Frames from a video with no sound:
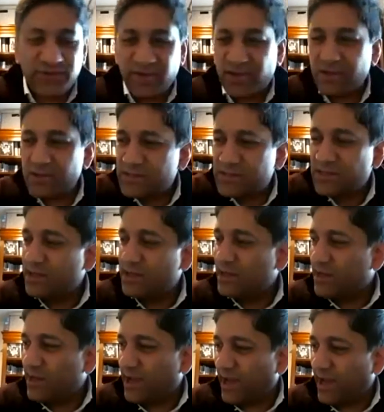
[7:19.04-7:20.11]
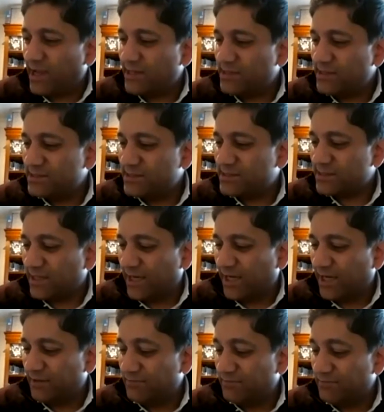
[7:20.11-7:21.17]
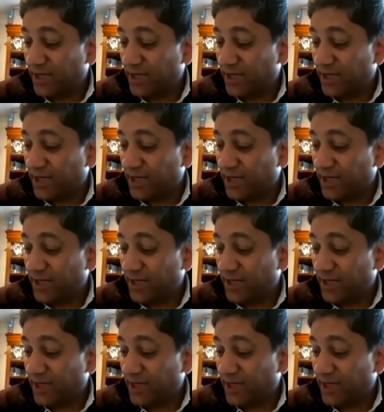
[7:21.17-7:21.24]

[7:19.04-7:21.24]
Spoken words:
would do things. And